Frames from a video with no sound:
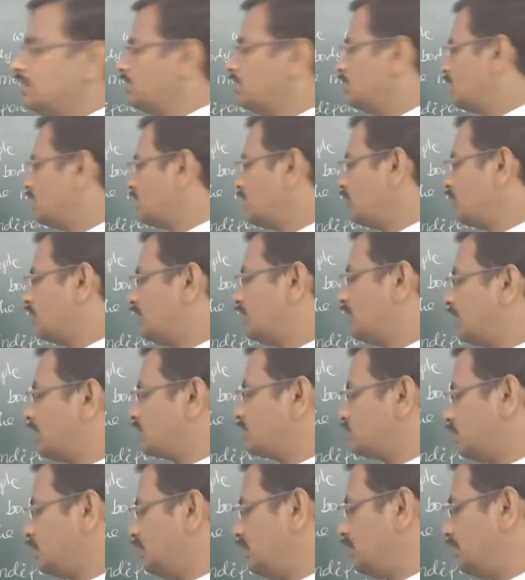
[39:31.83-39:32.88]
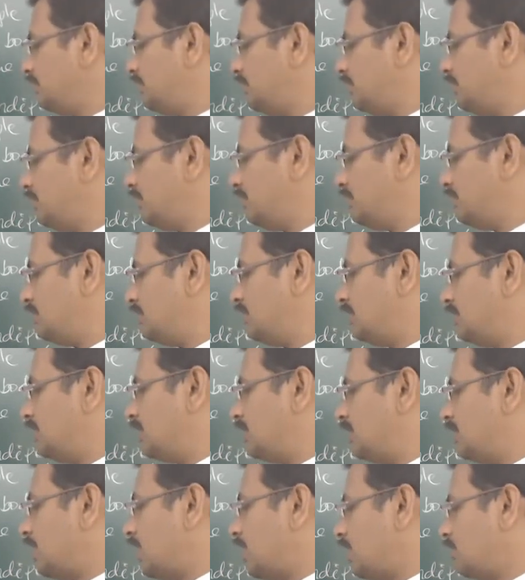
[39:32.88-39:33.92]
Now here actually
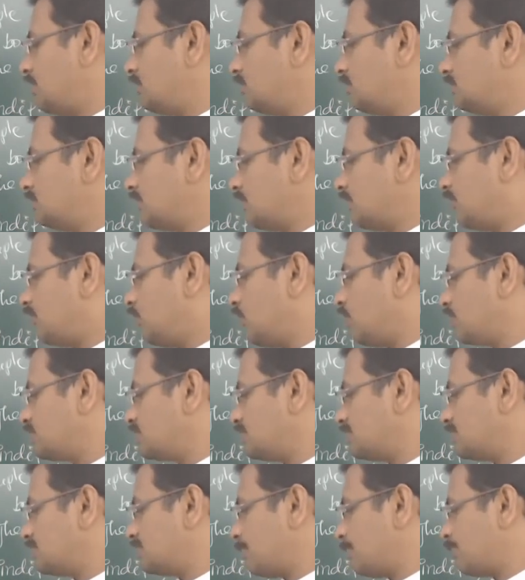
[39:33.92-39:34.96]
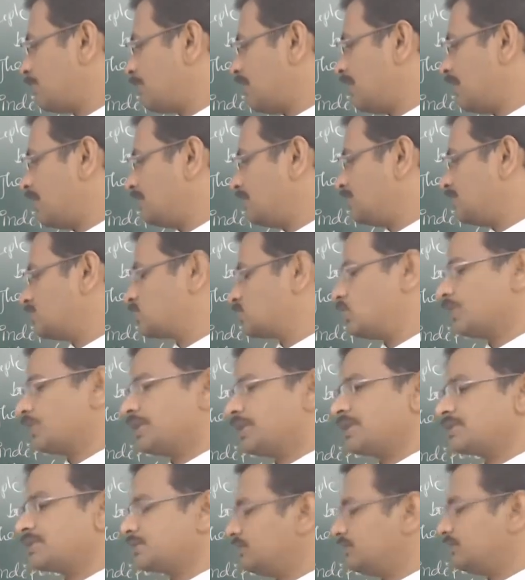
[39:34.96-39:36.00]
the force is applied at this
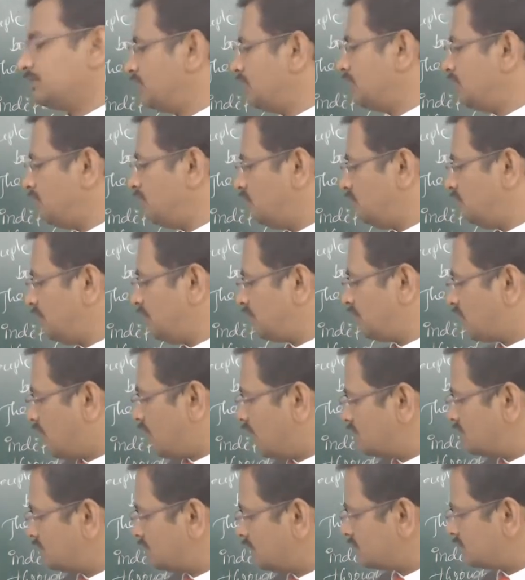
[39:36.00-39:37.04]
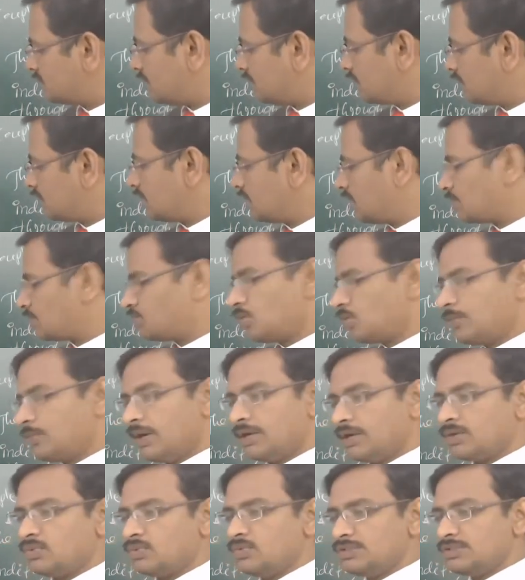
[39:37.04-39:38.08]
location will cause a circular
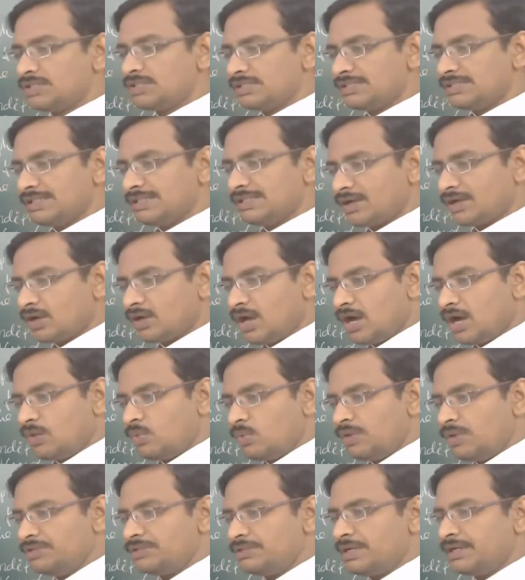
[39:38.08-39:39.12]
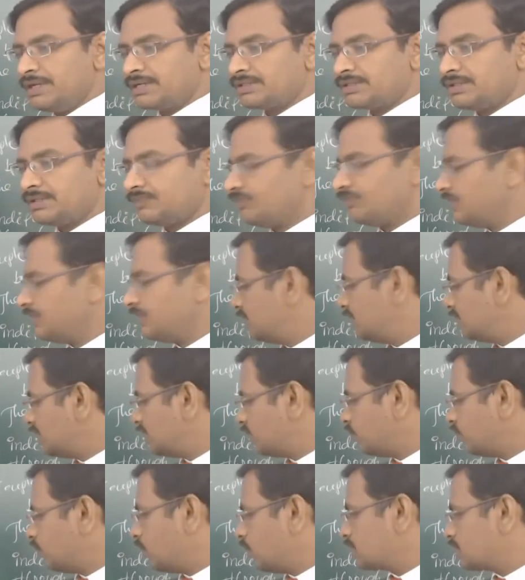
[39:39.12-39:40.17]
movement which is in the clockwise direction. The
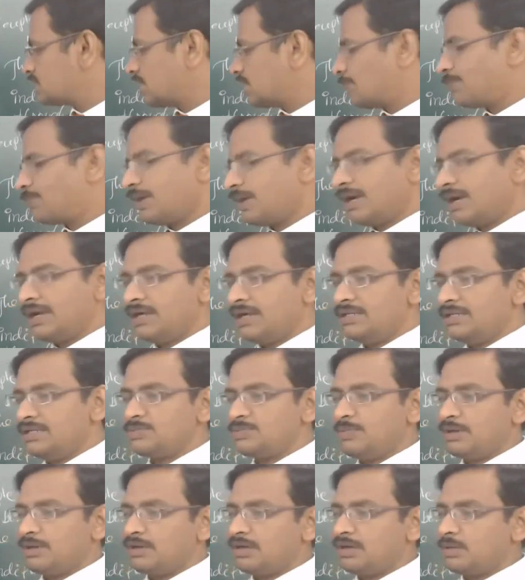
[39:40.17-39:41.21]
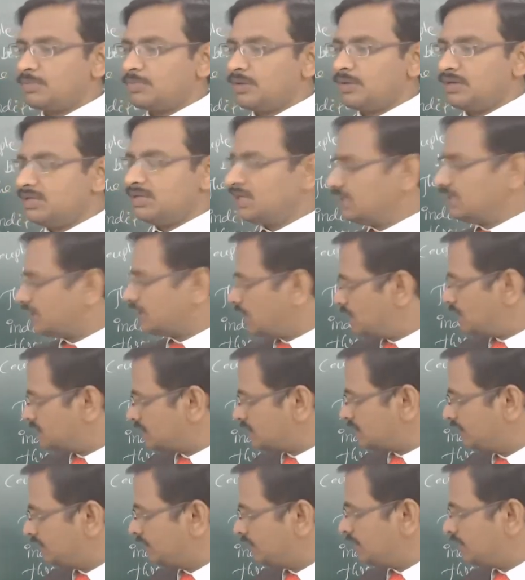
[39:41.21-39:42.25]
force applied at this particular point will cause
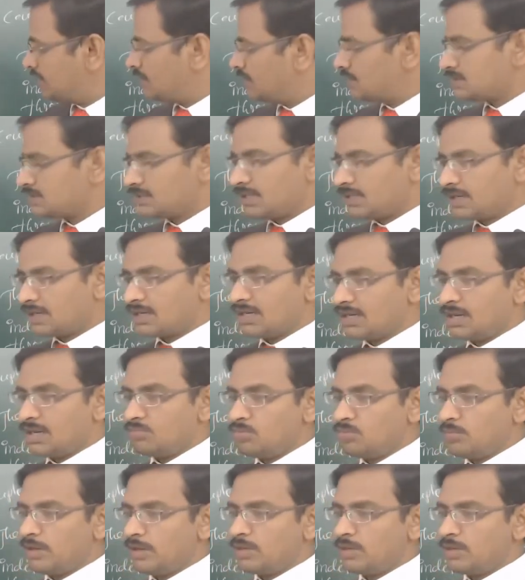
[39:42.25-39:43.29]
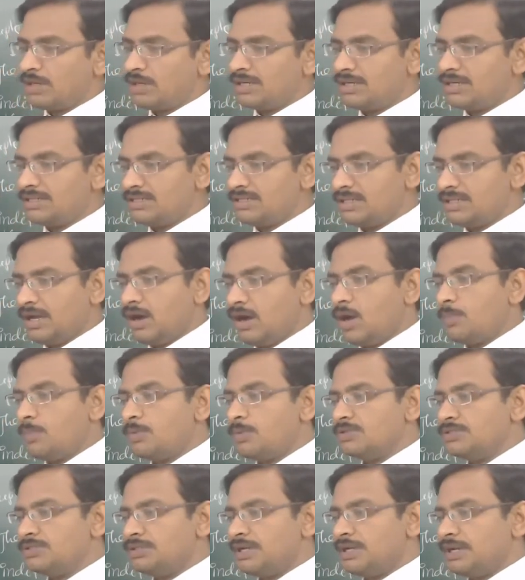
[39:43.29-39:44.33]
a circular movement but in the
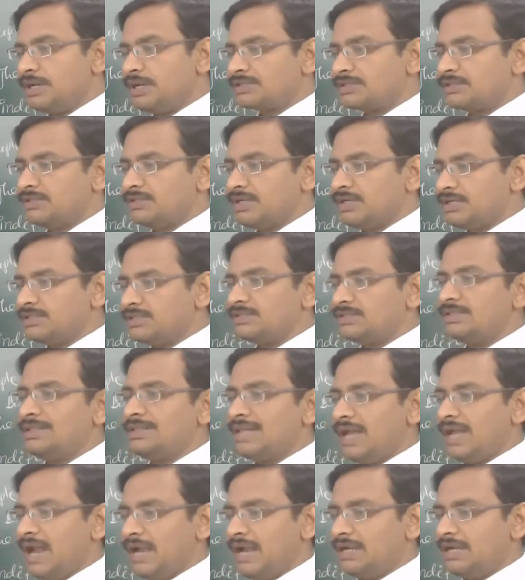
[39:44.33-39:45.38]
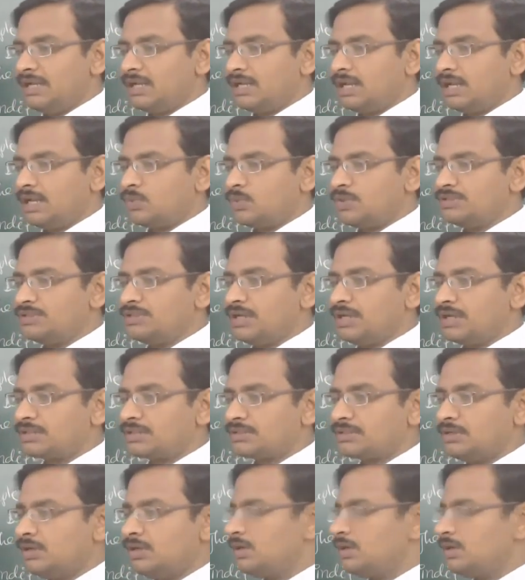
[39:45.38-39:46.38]
opposite direction, that is the anti-clockwise direction.